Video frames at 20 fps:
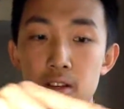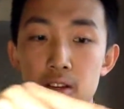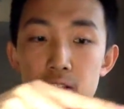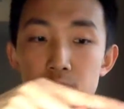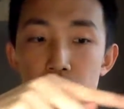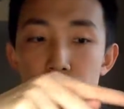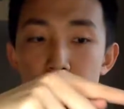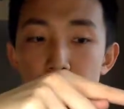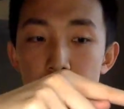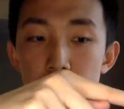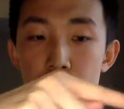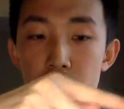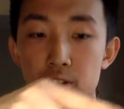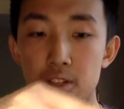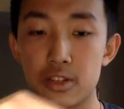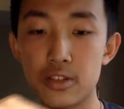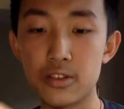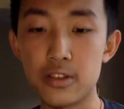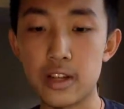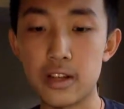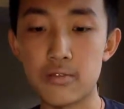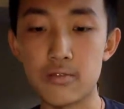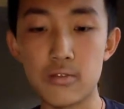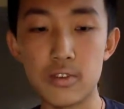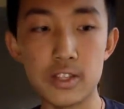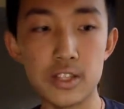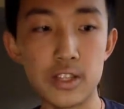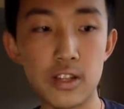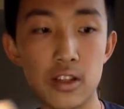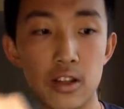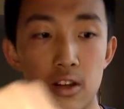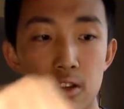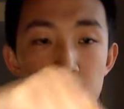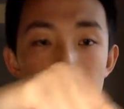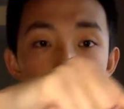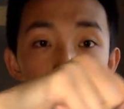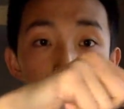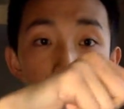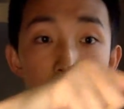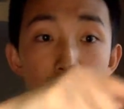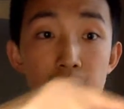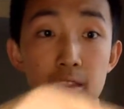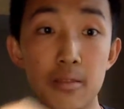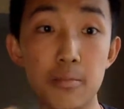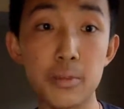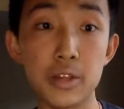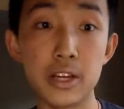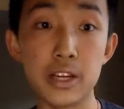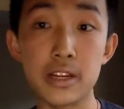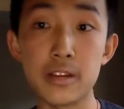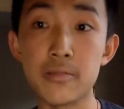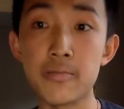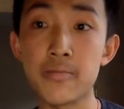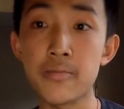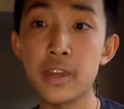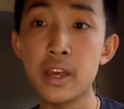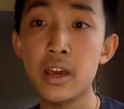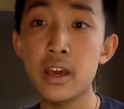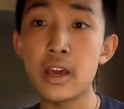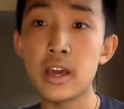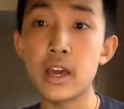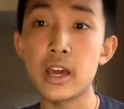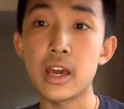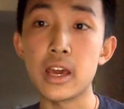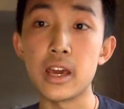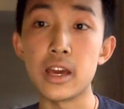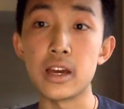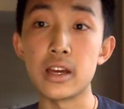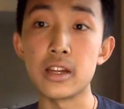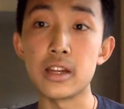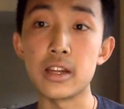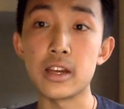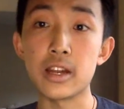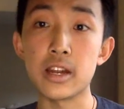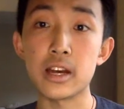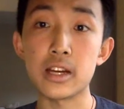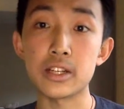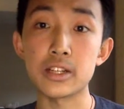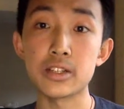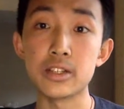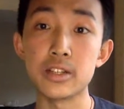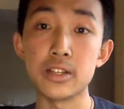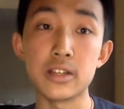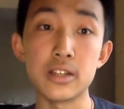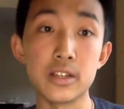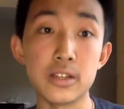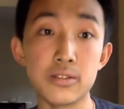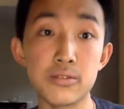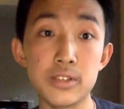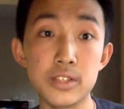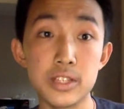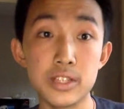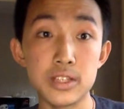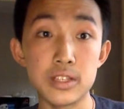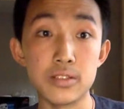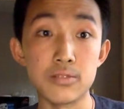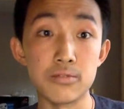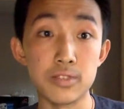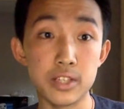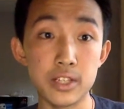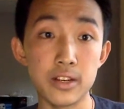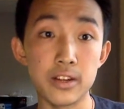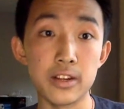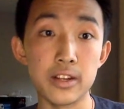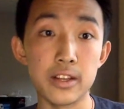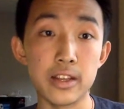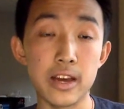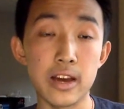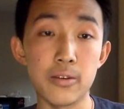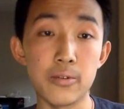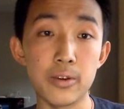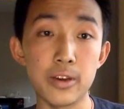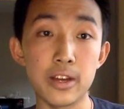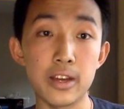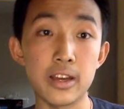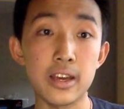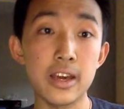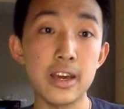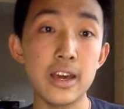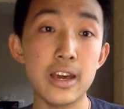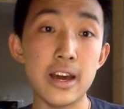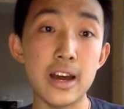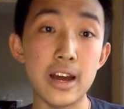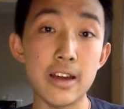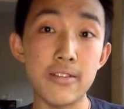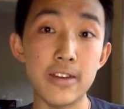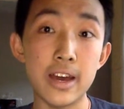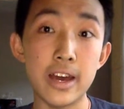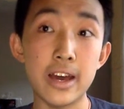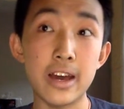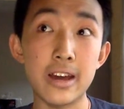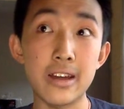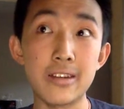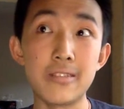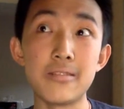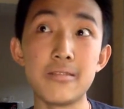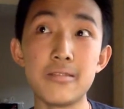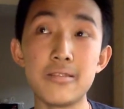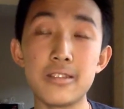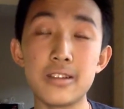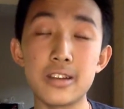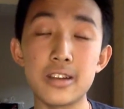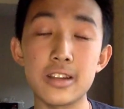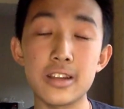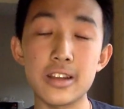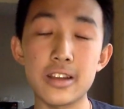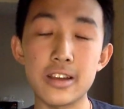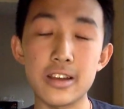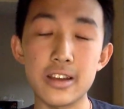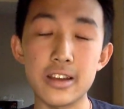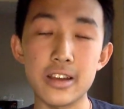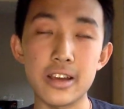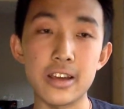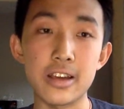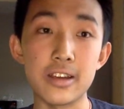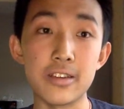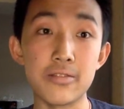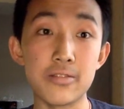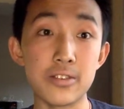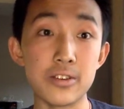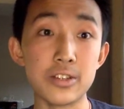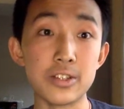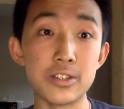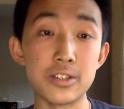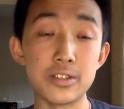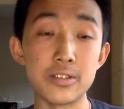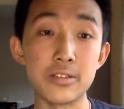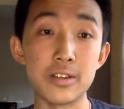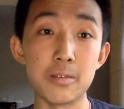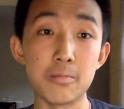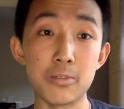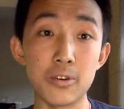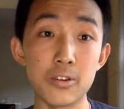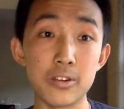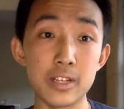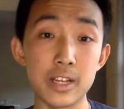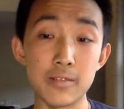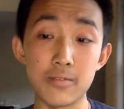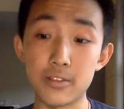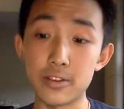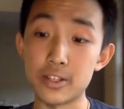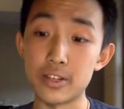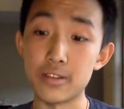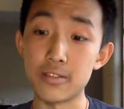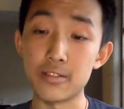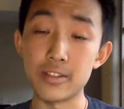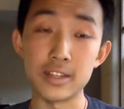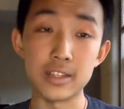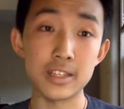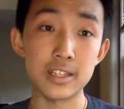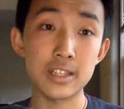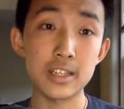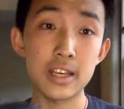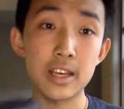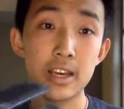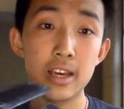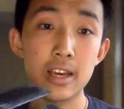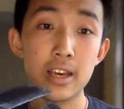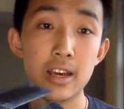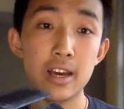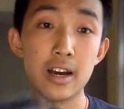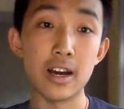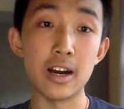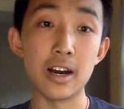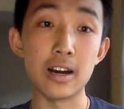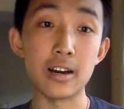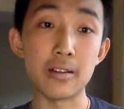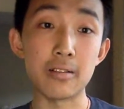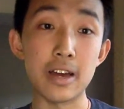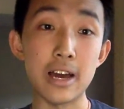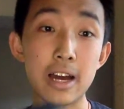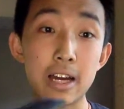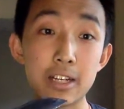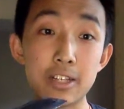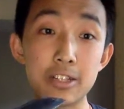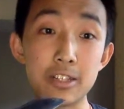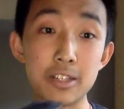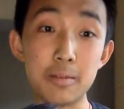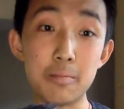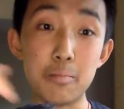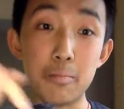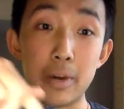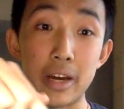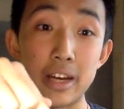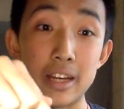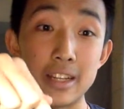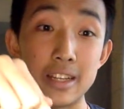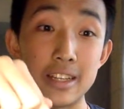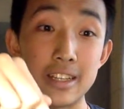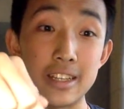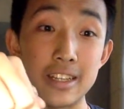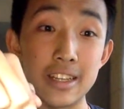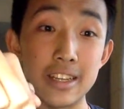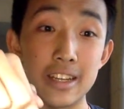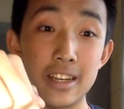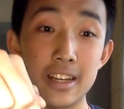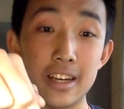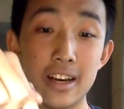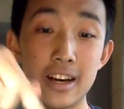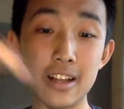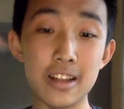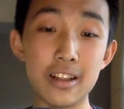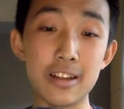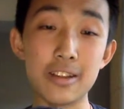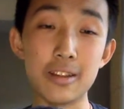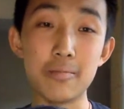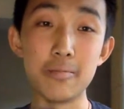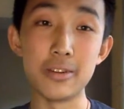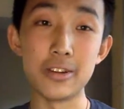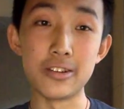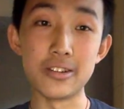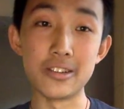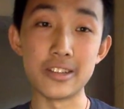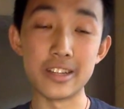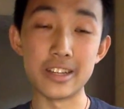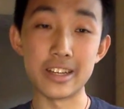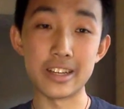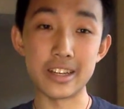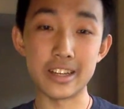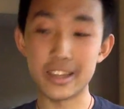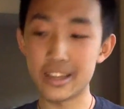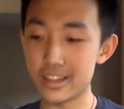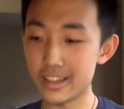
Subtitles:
straw structure that runs along the length of the plane, and it actually increases rigidity that way. I've had a prototype version of this actually bend along the middle, like